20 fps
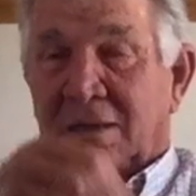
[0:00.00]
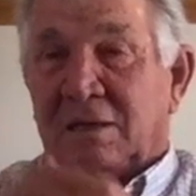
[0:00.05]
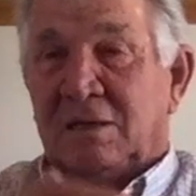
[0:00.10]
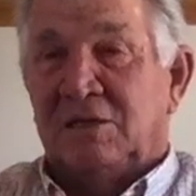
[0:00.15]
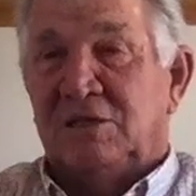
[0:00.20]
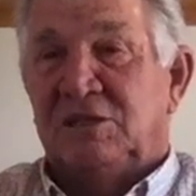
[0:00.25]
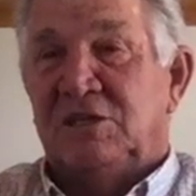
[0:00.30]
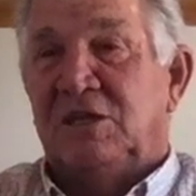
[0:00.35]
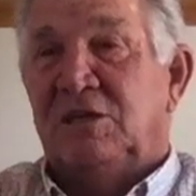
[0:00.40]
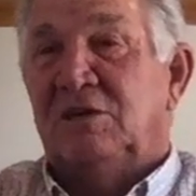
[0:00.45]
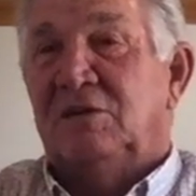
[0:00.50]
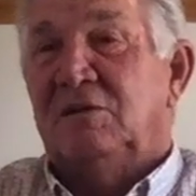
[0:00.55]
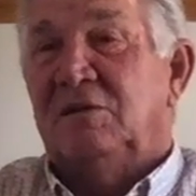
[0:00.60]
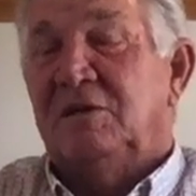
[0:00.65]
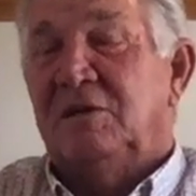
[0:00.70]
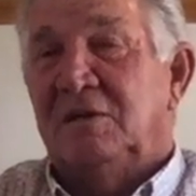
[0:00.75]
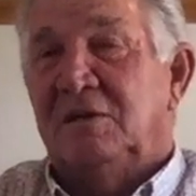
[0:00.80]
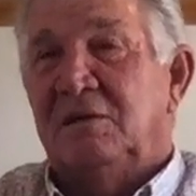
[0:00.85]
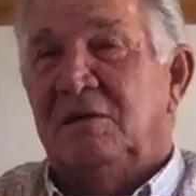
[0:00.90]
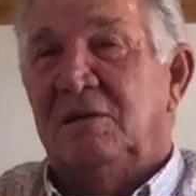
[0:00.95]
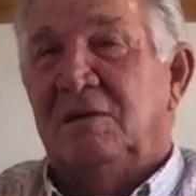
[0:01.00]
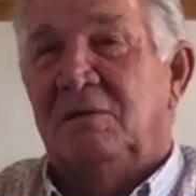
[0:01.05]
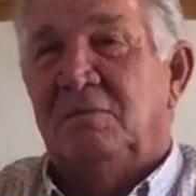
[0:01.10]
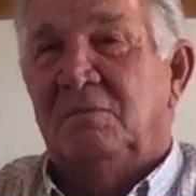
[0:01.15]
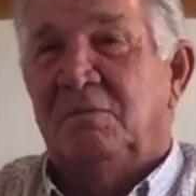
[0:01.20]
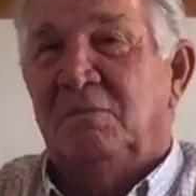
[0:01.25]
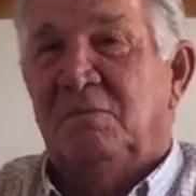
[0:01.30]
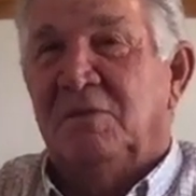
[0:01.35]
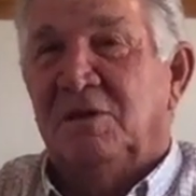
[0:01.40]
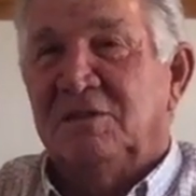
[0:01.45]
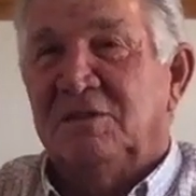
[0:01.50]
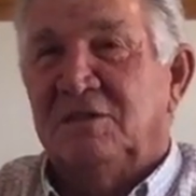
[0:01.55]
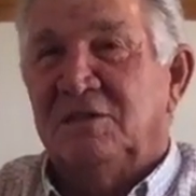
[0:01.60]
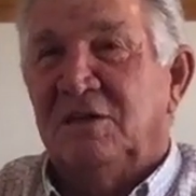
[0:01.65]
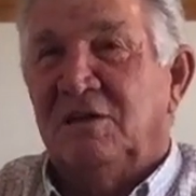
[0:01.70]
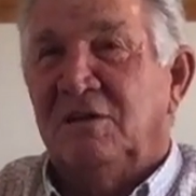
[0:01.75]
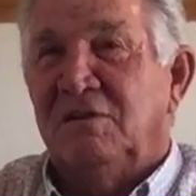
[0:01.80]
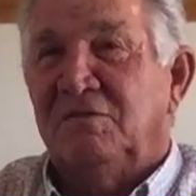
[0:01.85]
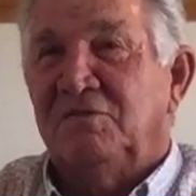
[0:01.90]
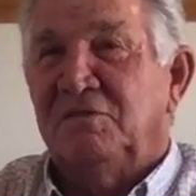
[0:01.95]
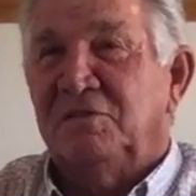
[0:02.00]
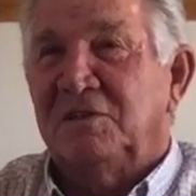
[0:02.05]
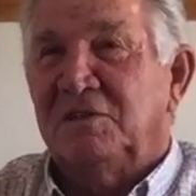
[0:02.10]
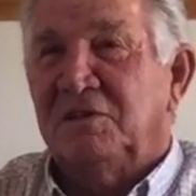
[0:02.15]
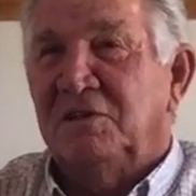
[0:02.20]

Sharon and myself and